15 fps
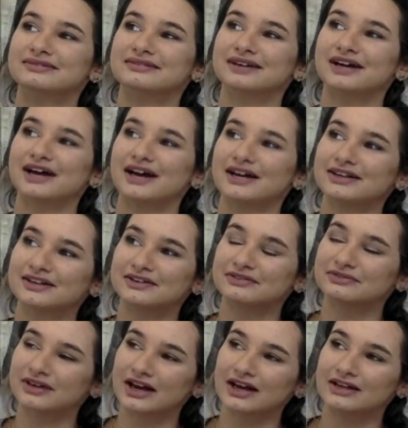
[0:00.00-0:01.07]

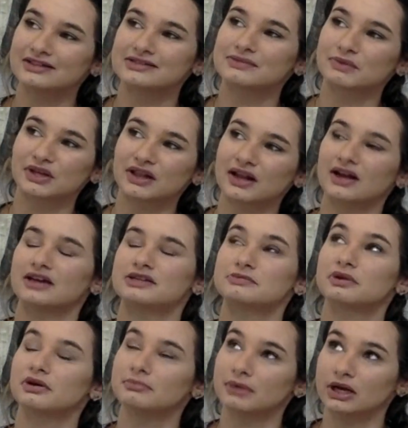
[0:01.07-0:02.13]
had something that I had to put
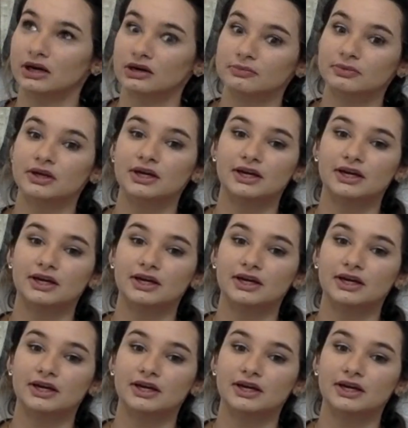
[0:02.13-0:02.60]
on makeup